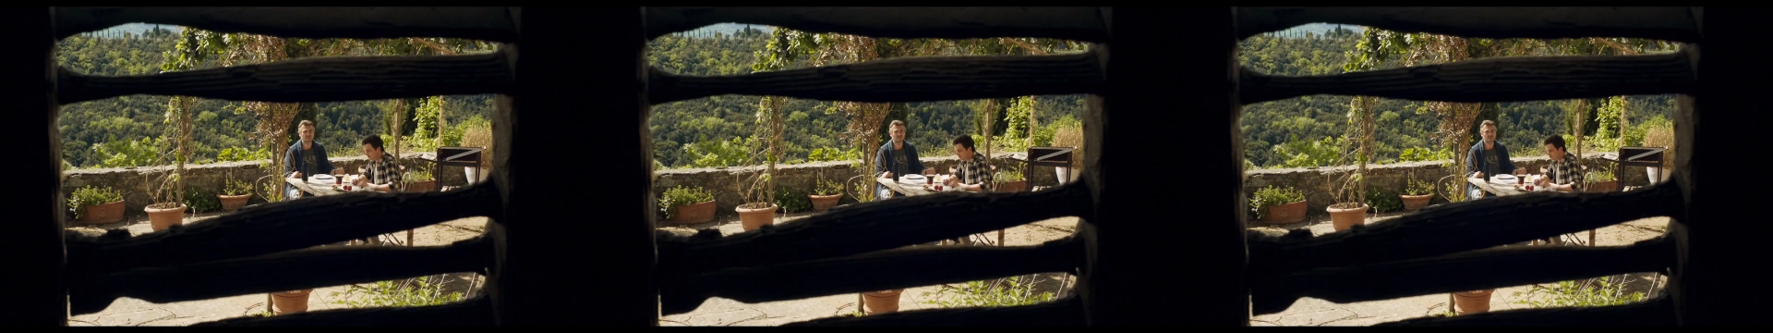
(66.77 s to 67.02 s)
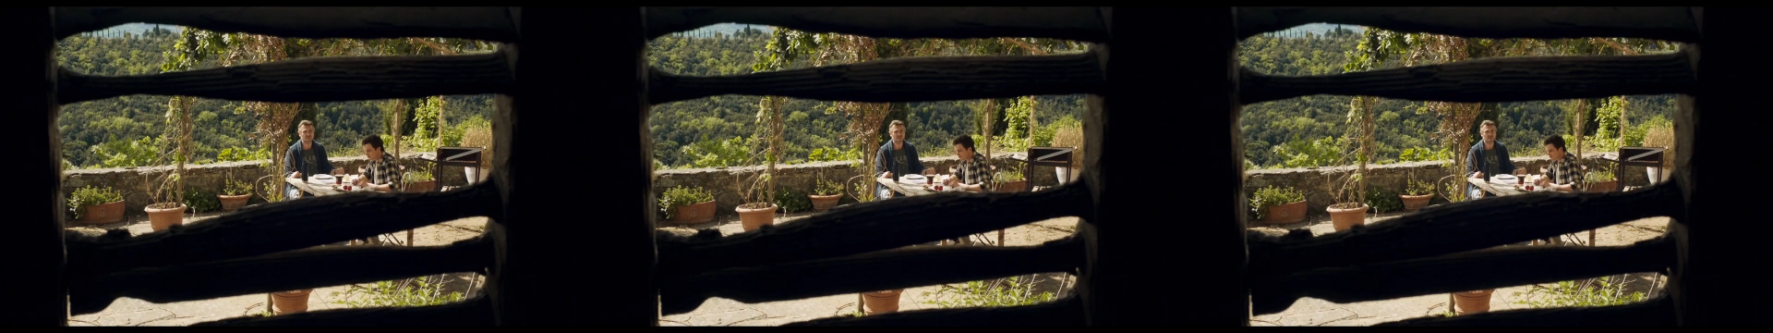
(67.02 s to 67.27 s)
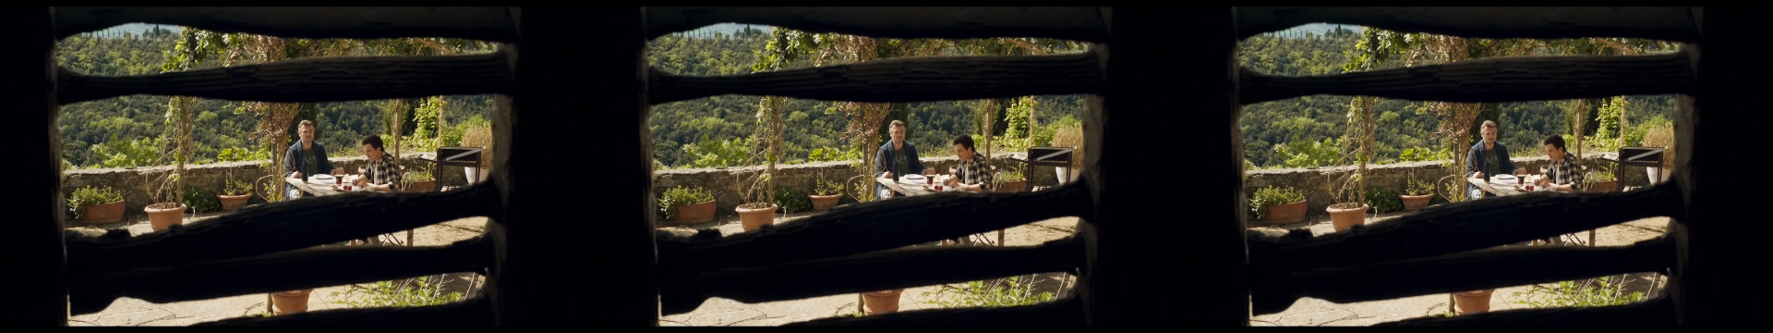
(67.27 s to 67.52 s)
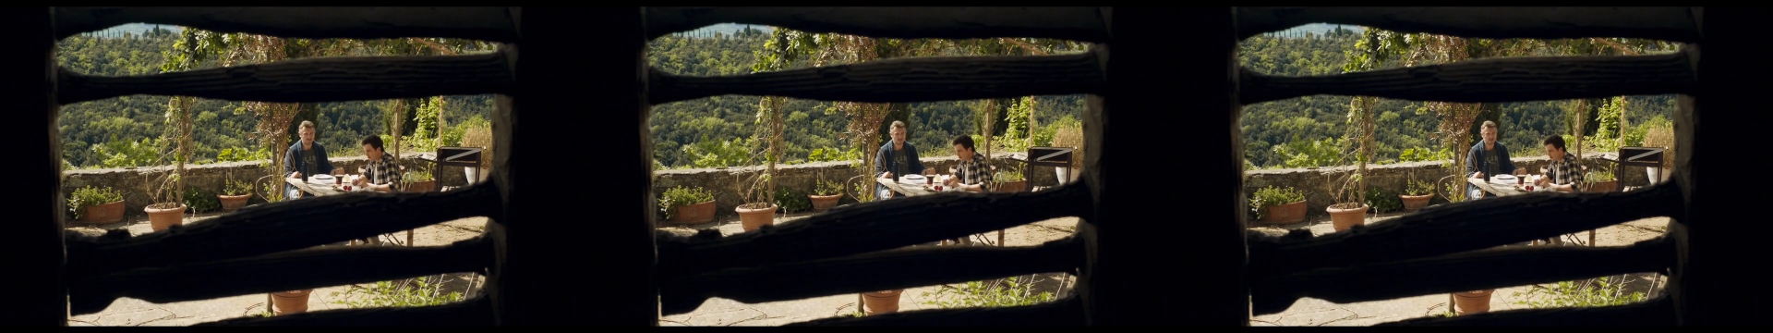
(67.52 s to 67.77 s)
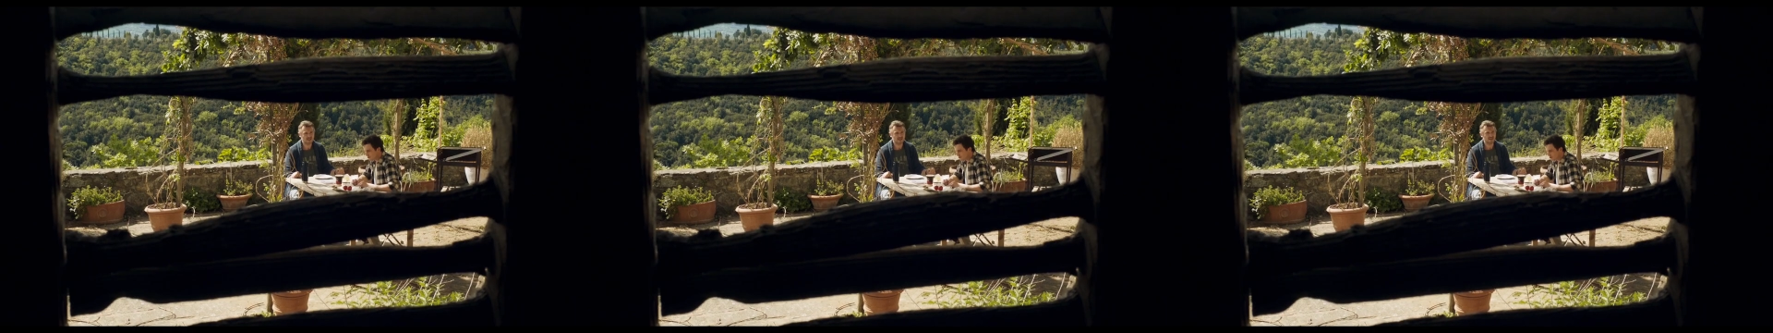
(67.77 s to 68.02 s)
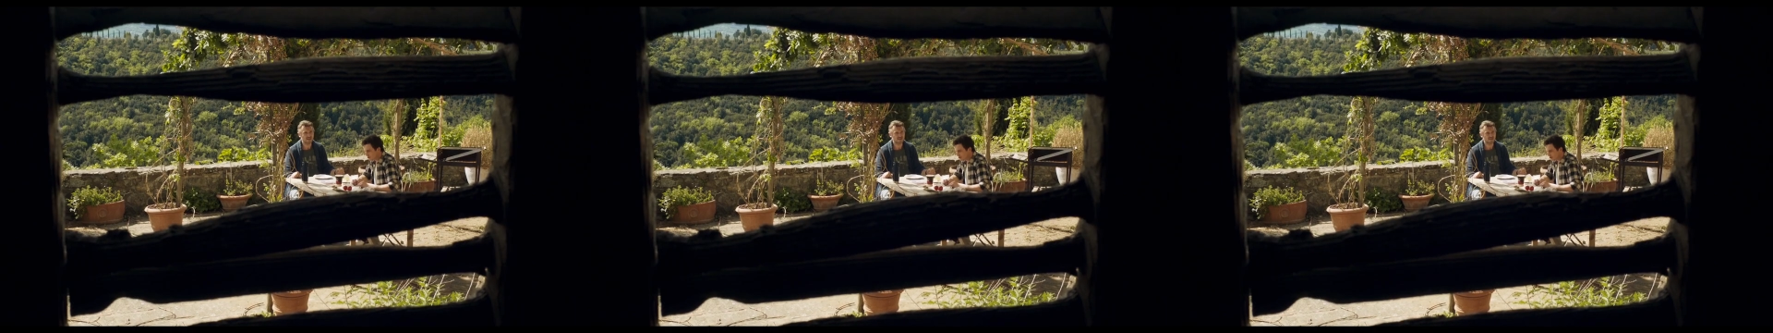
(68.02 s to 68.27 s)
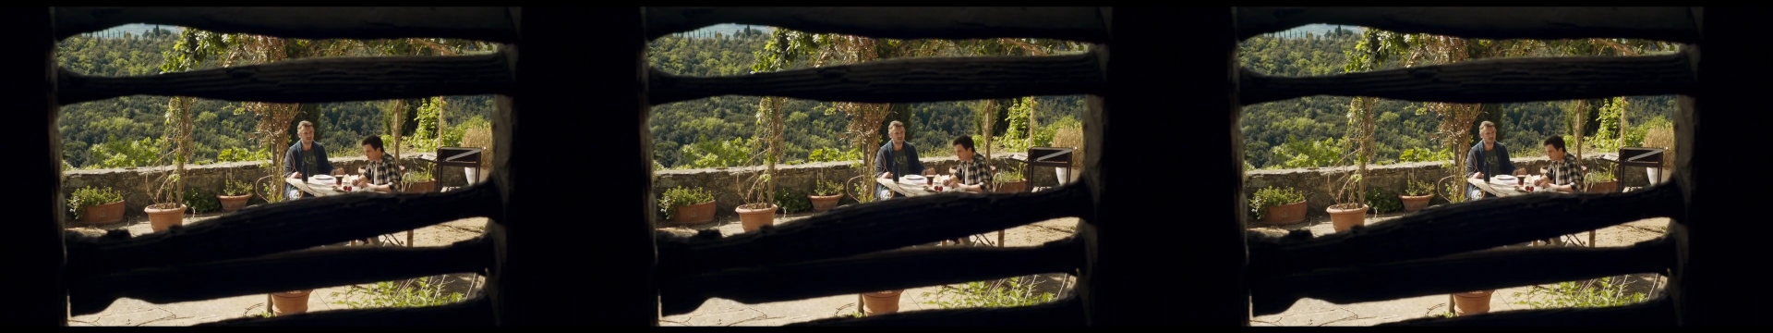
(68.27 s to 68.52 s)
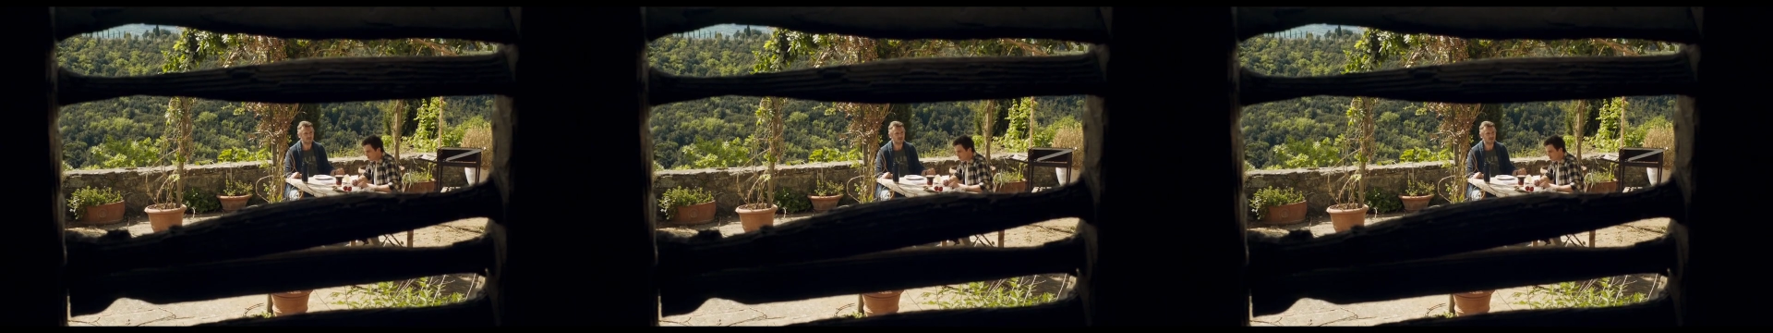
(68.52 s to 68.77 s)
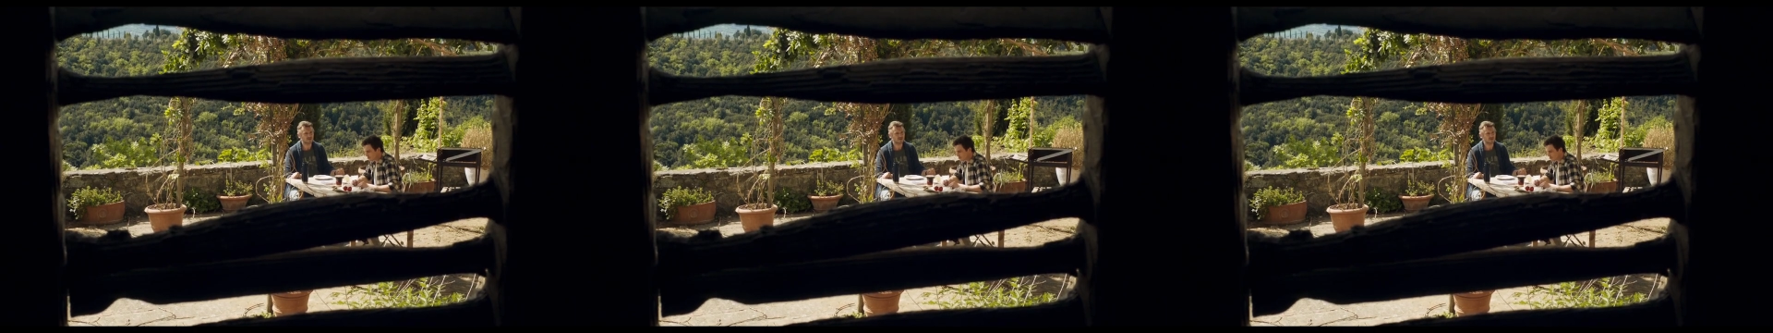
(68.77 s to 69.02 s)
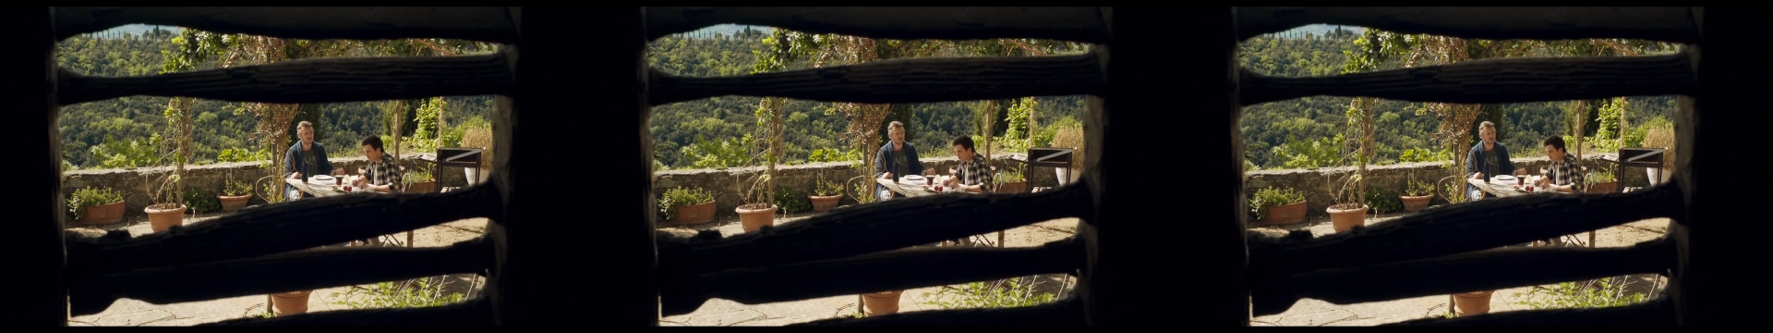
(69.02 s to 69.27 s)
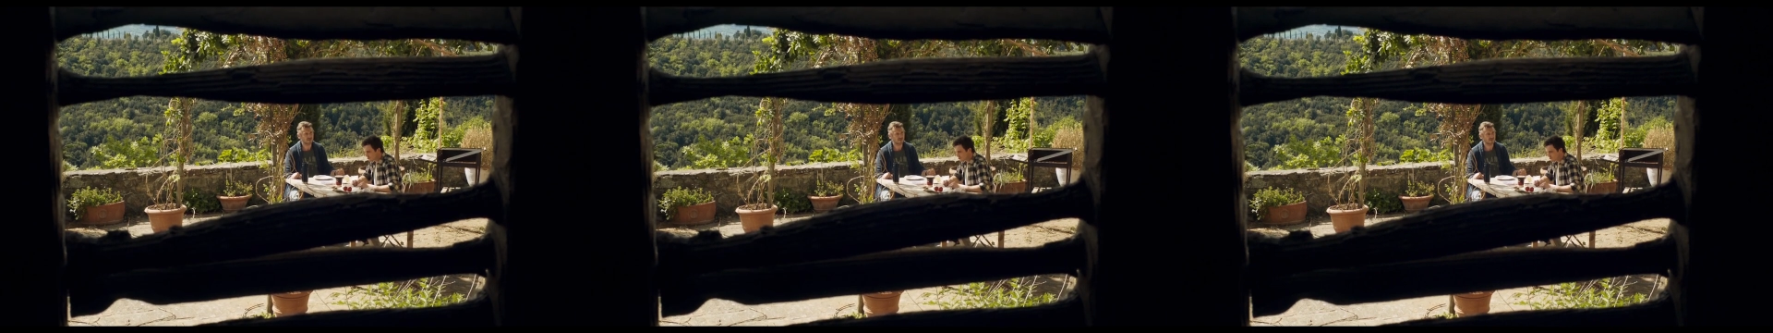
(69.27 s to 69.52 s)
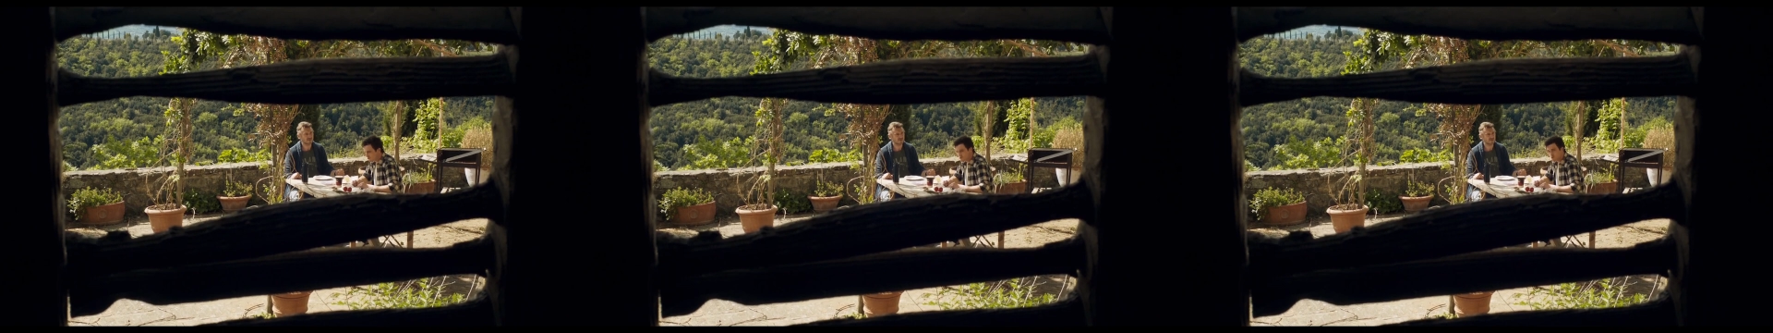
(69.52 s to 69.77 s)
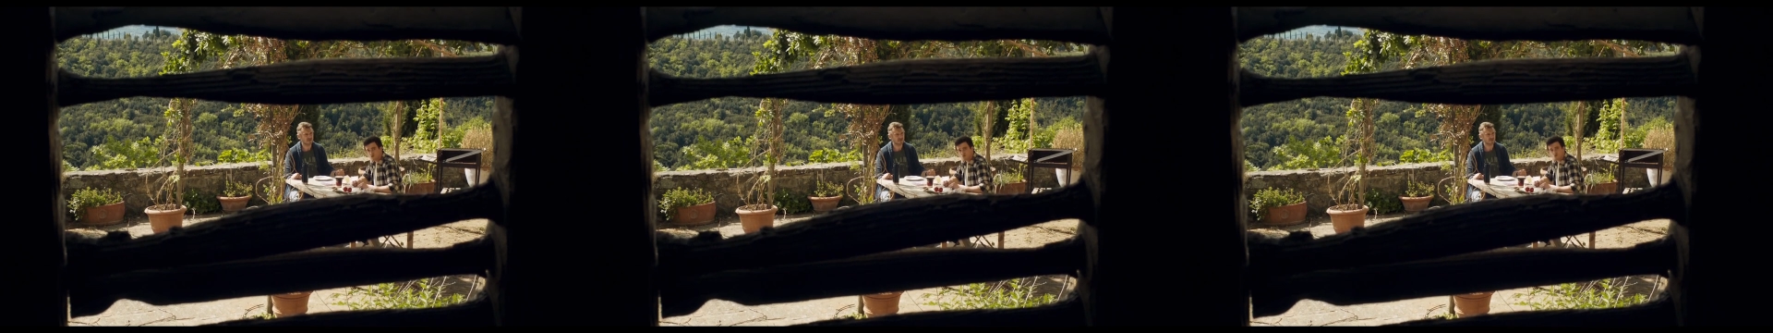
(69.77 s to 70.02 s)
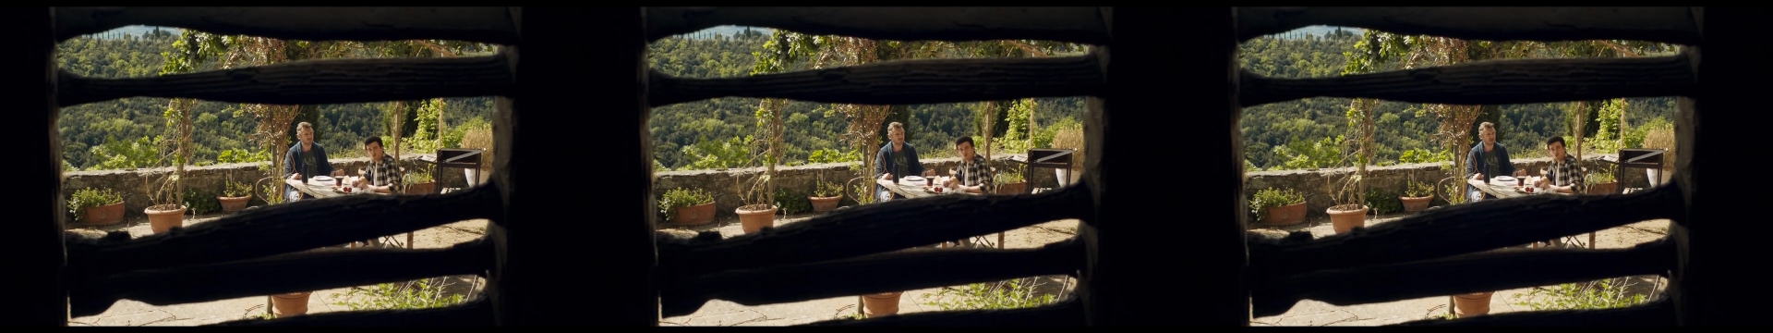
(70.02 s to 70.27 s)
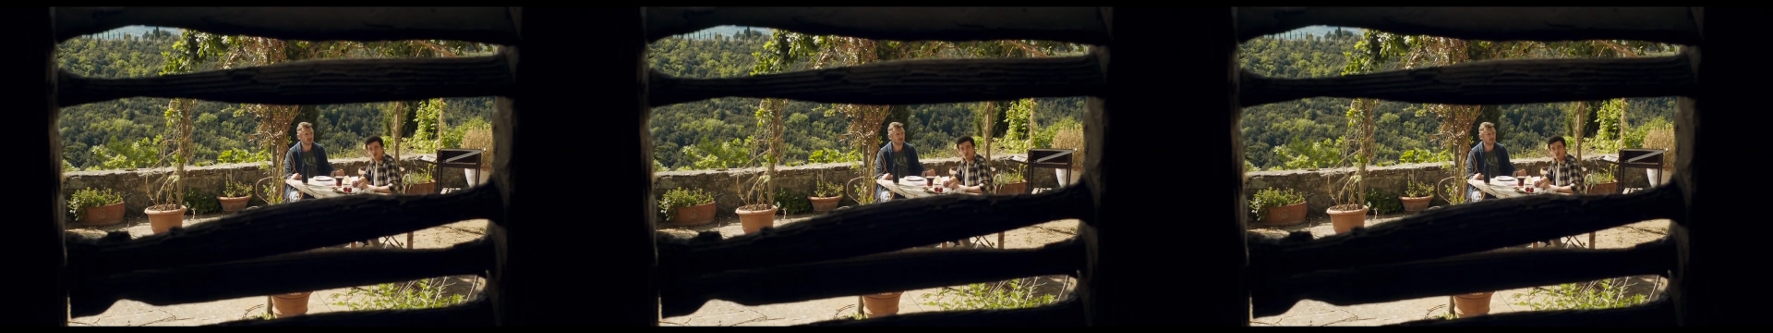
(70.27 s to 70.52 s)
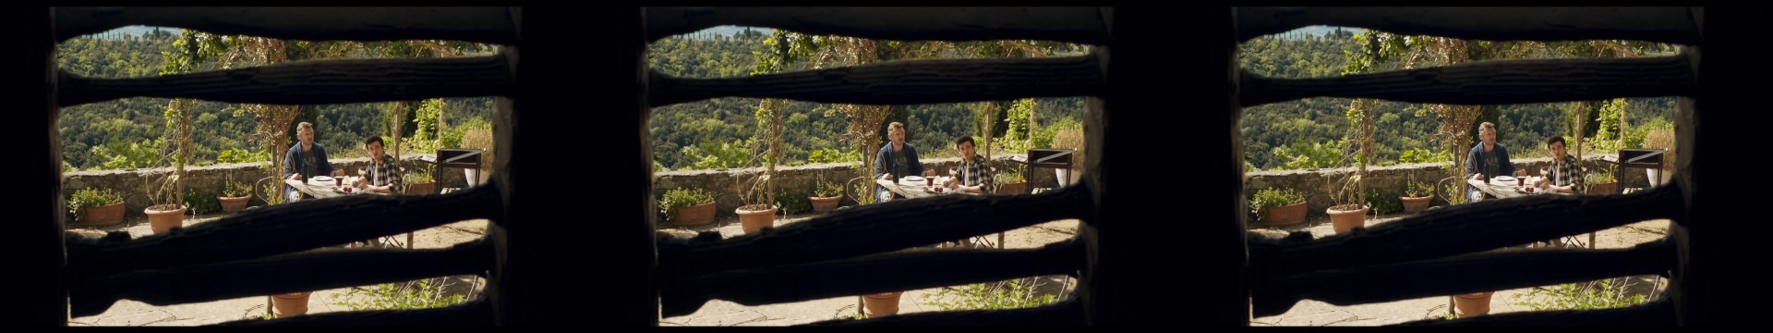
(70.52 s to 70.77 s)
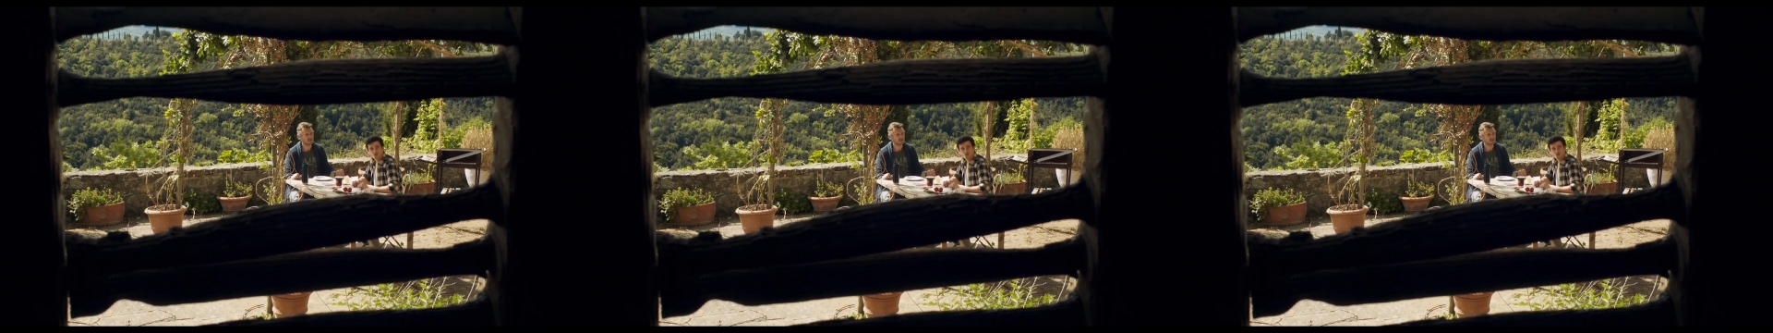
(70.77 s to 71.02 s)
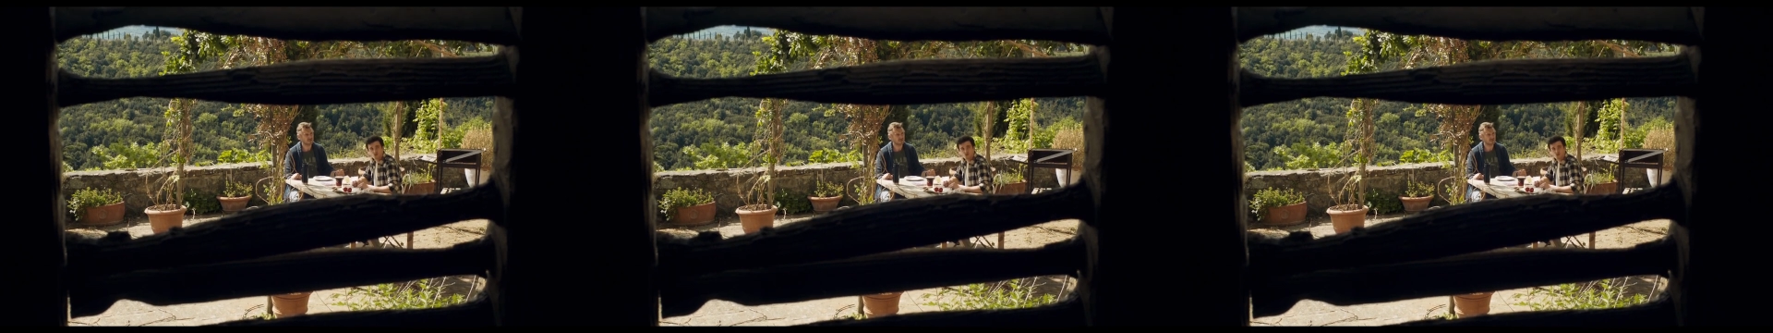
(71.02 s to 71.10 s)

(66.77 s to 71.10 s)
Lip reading: No face is visible, so there are no lips to read.